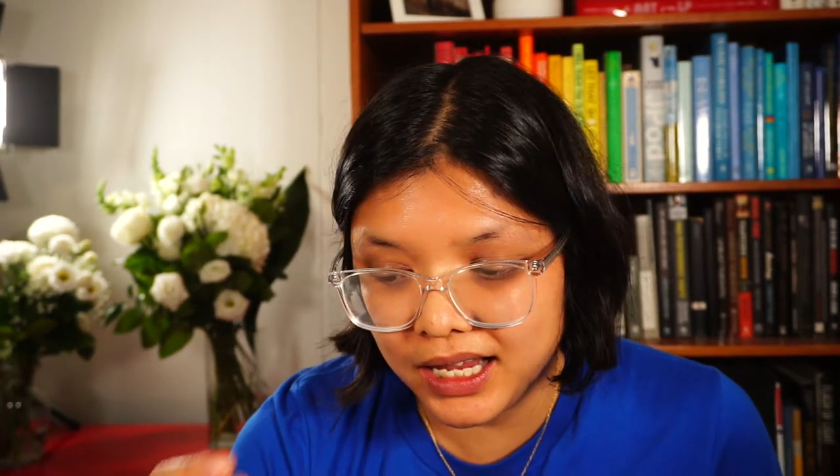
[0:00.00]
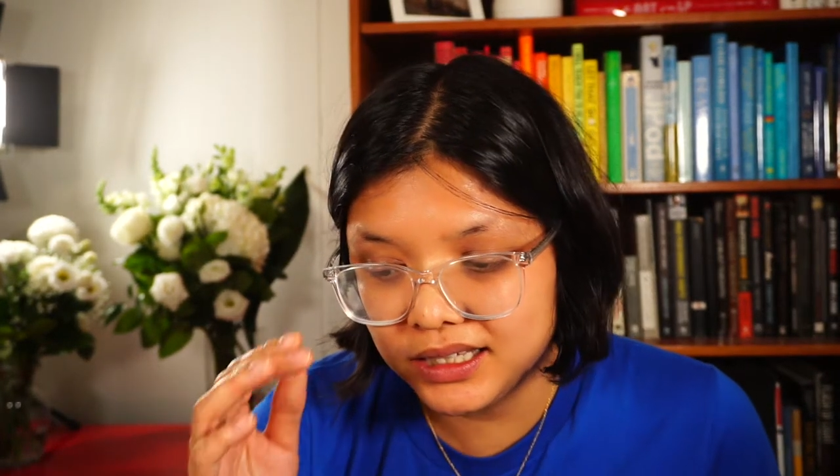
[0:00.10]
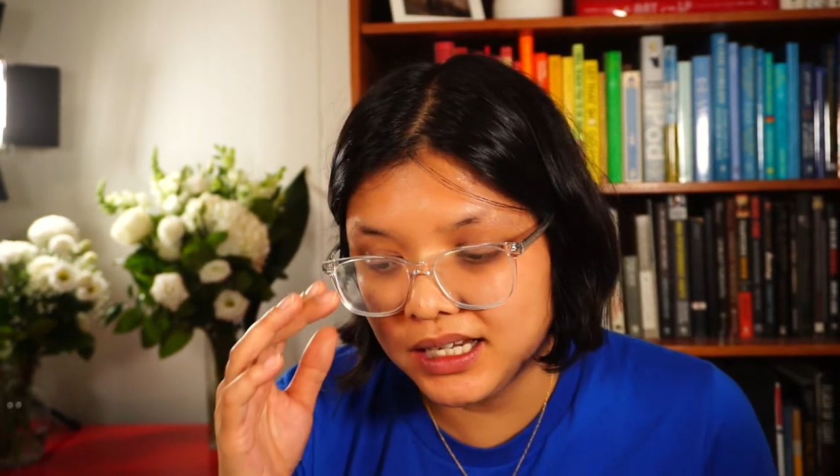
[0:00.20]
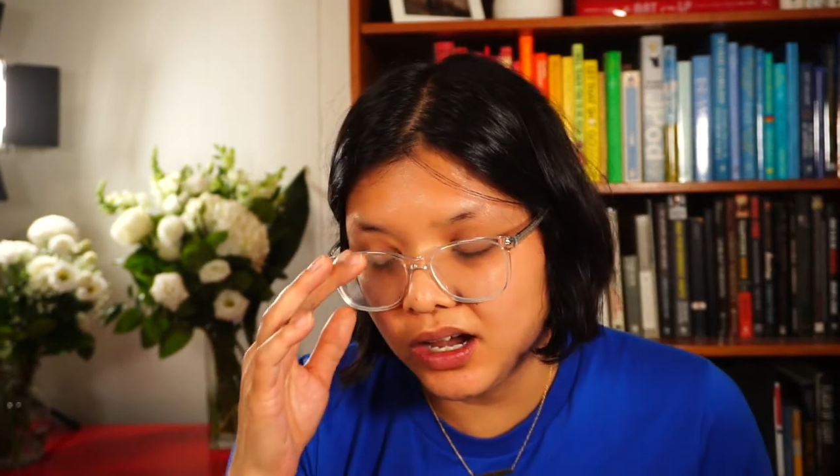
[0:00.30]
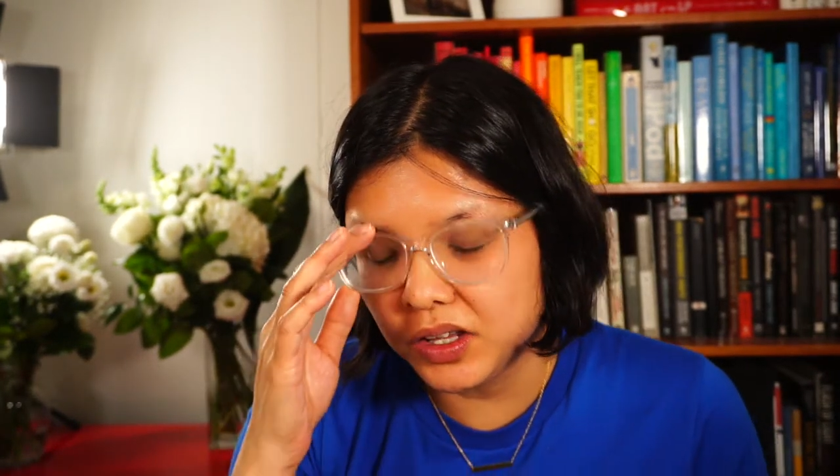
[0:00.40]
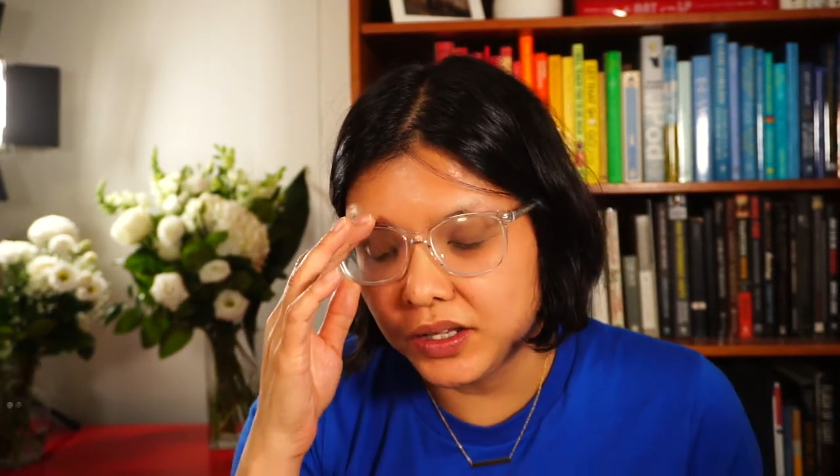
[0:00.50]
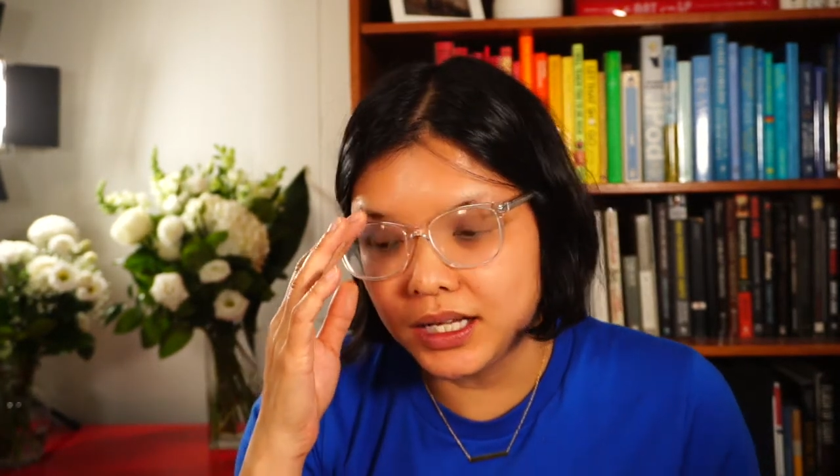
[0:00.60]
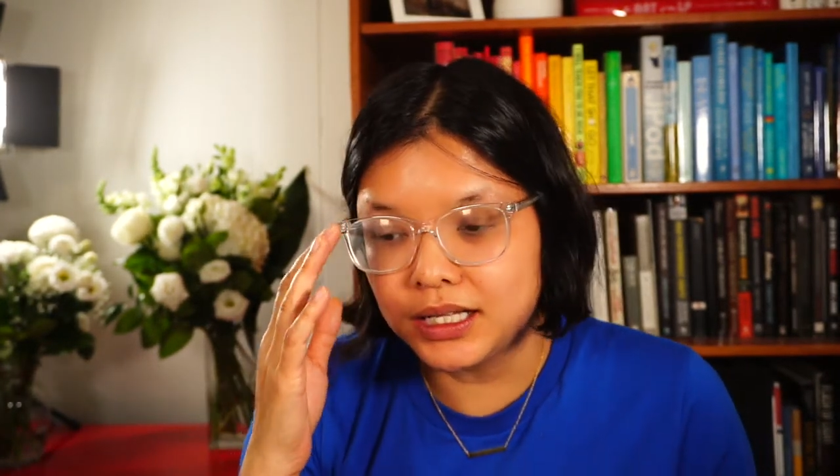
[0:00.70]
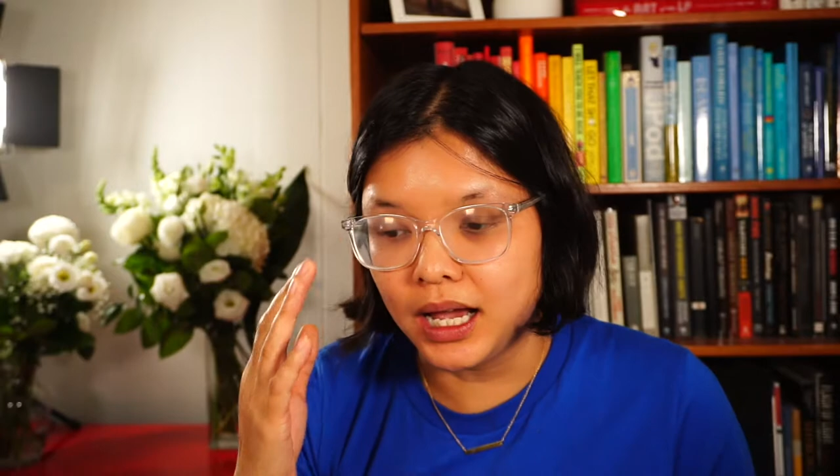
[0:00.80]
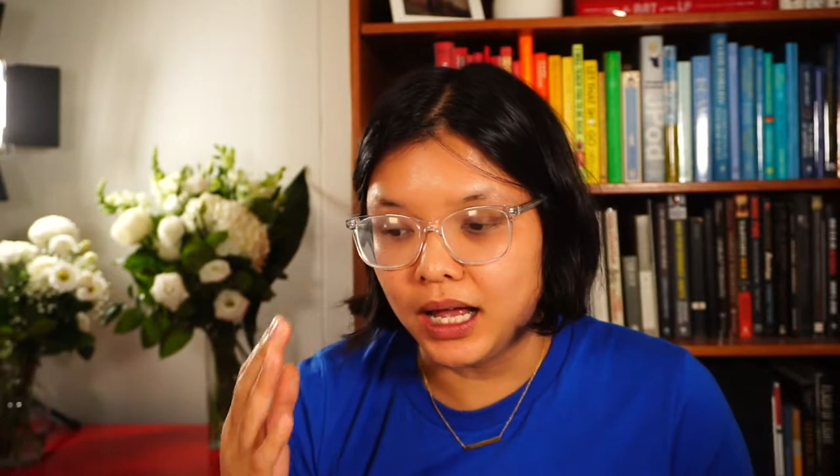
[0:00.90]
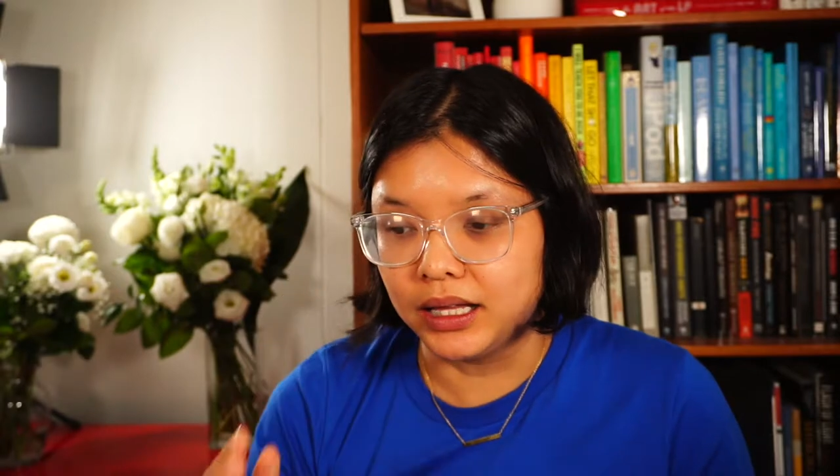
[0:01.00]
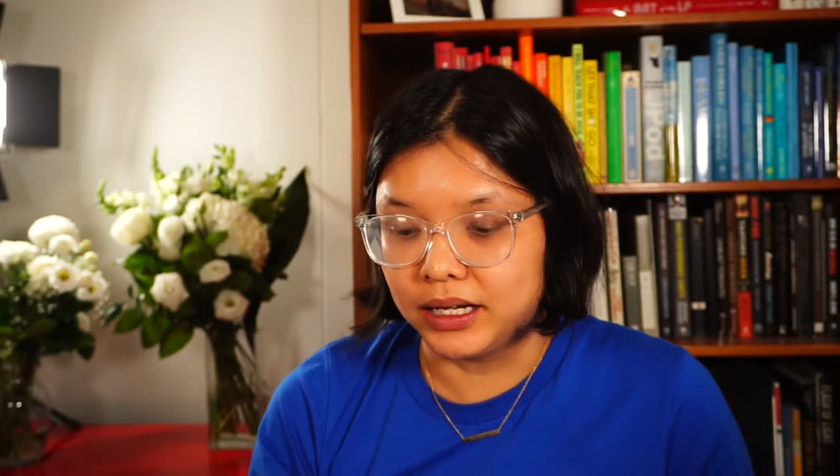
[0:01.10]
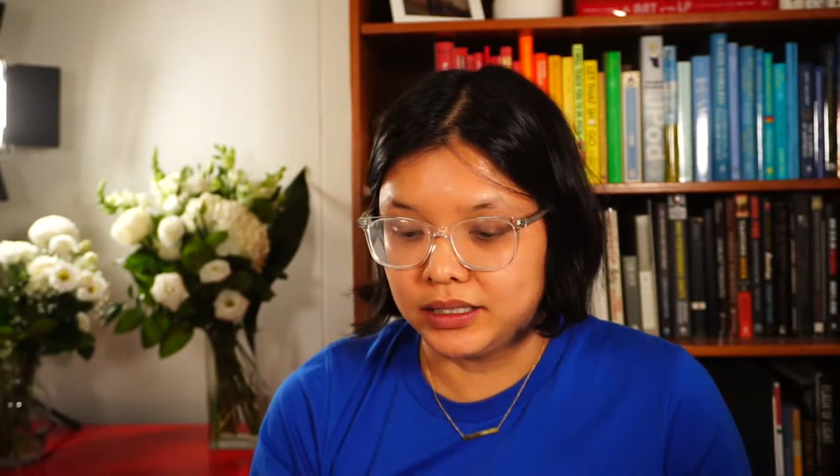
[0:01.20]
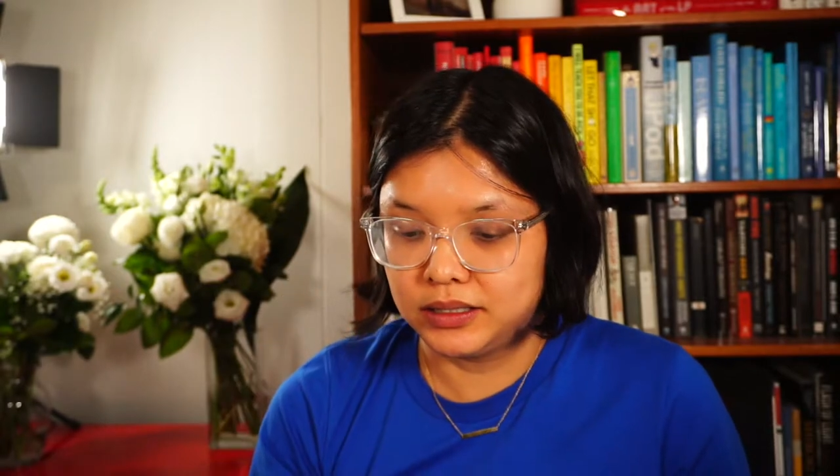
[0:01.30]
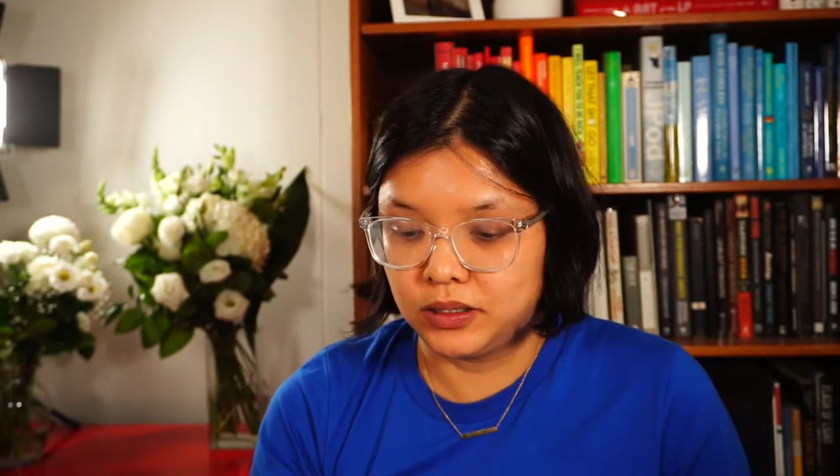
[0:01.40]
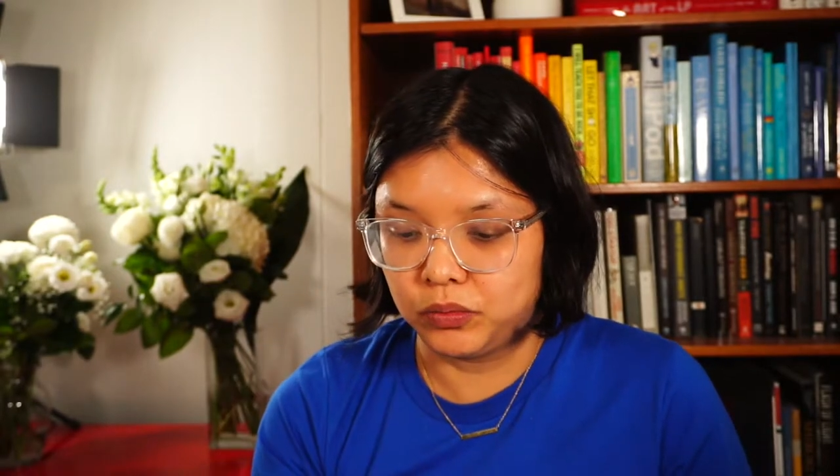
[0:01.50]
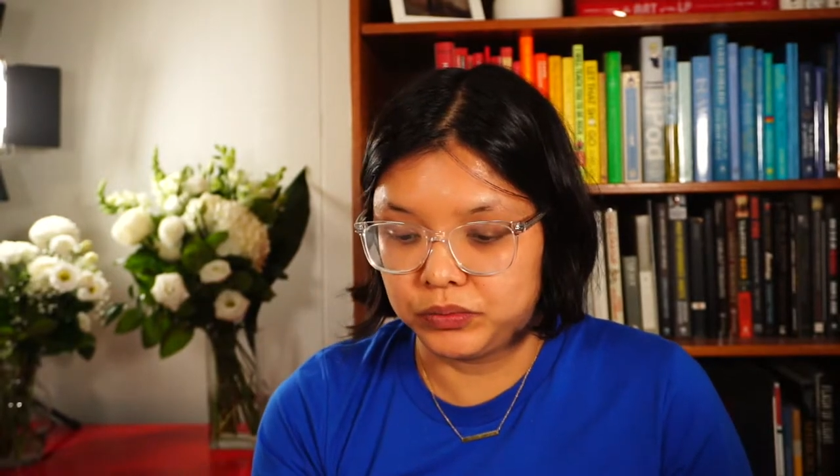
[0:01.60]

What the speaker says: the online gala, so